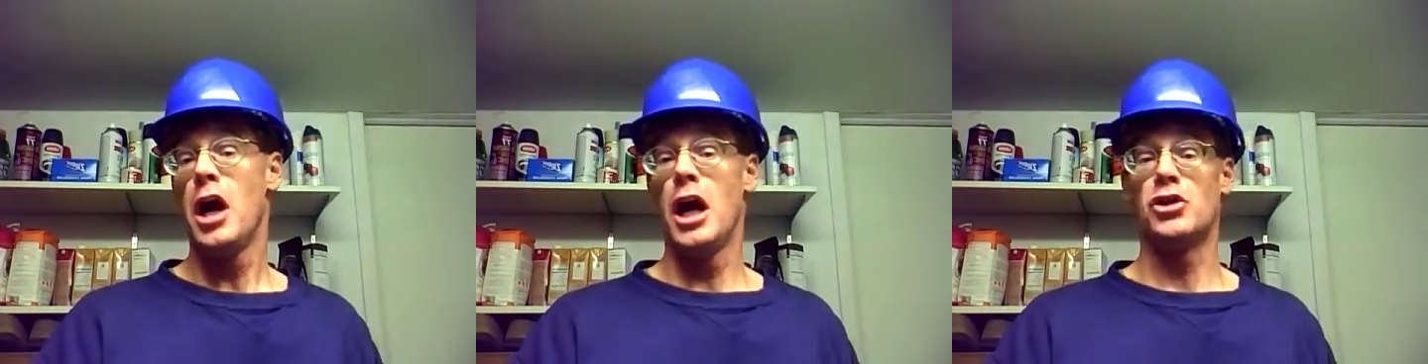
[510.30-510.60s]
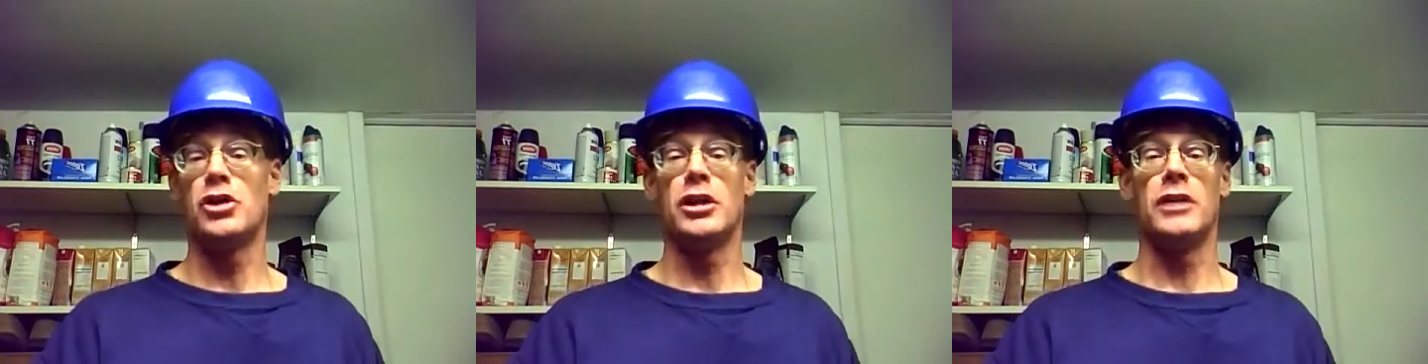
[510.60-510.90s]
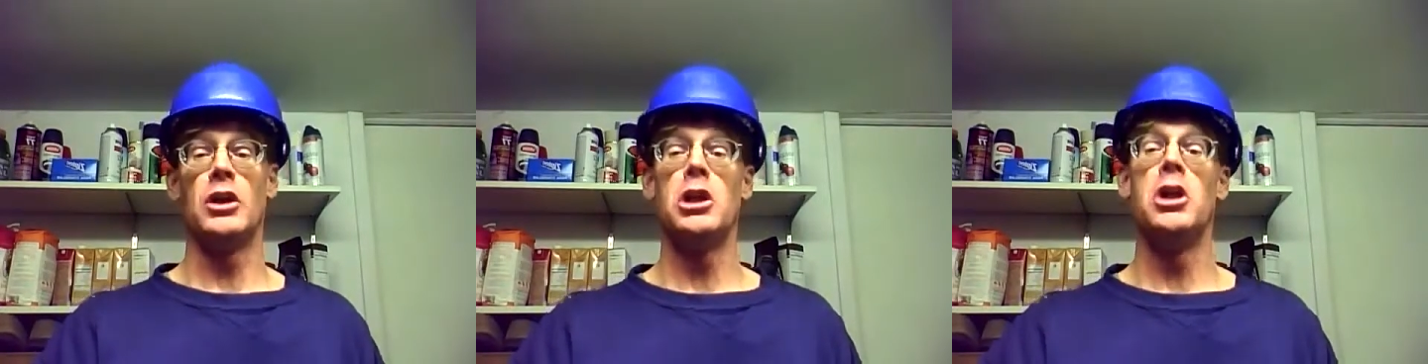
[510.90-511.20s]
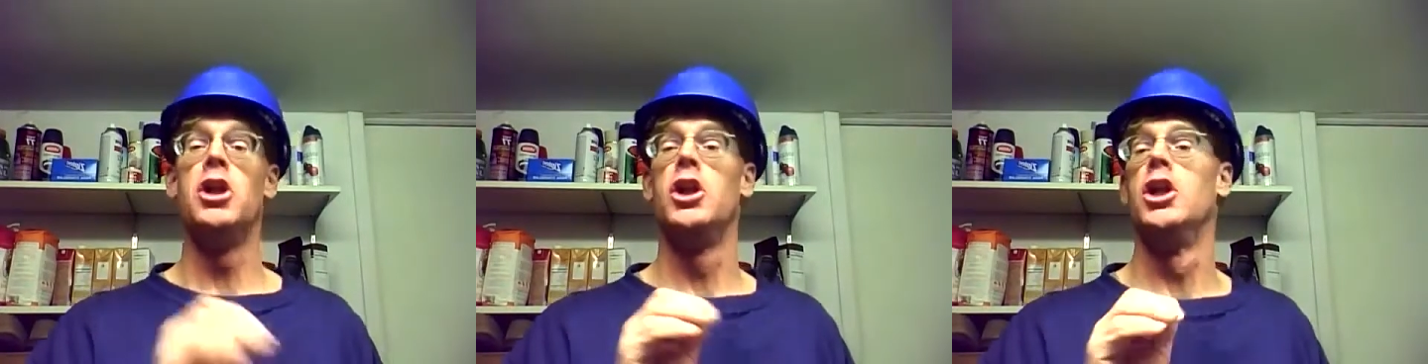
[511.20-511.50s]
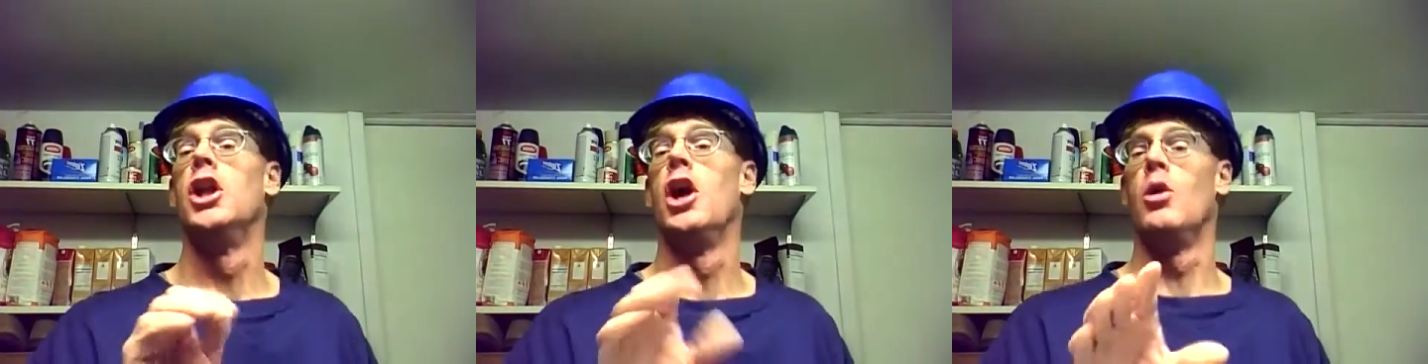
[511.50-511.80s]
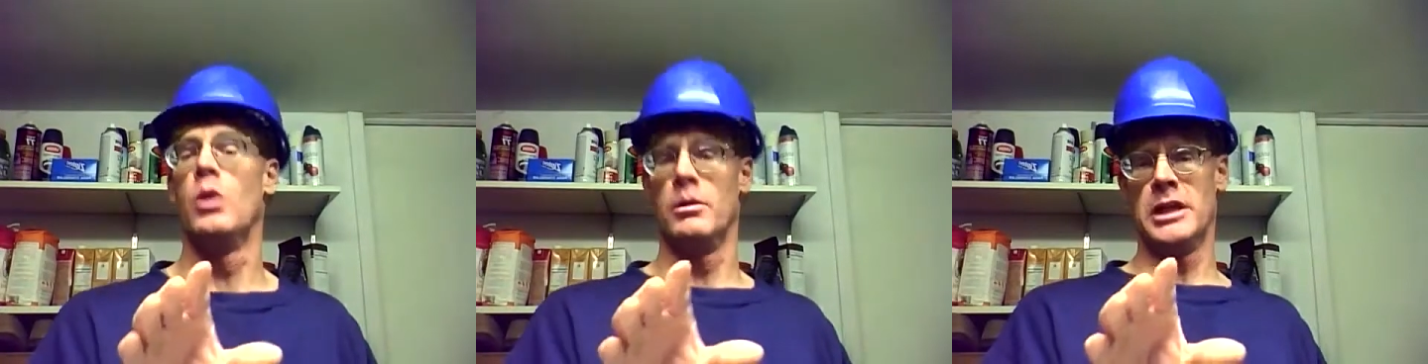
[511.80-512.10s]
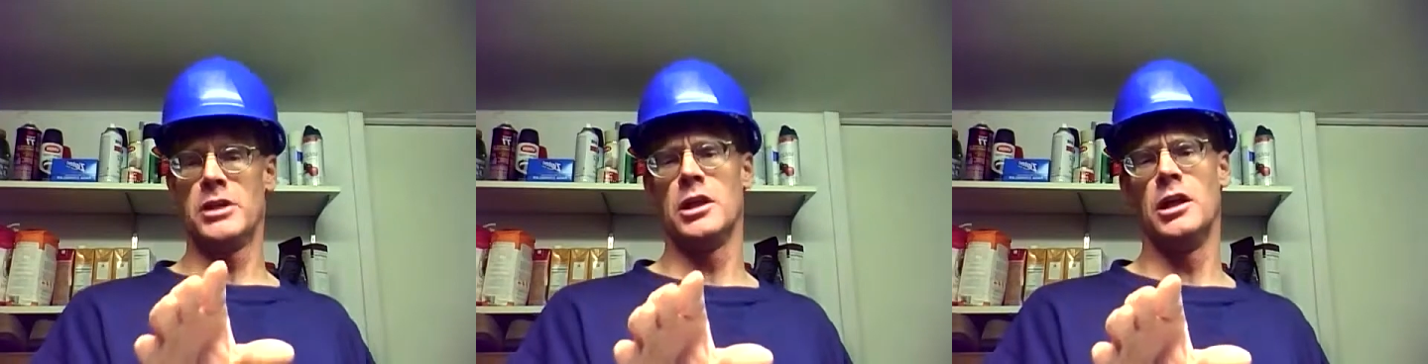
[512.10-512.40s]
I should even lower
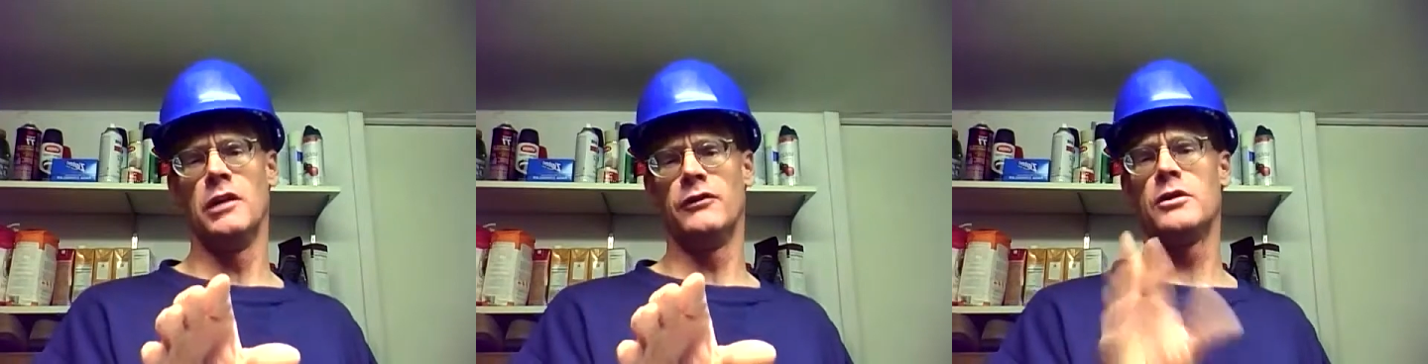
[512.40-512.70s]
myself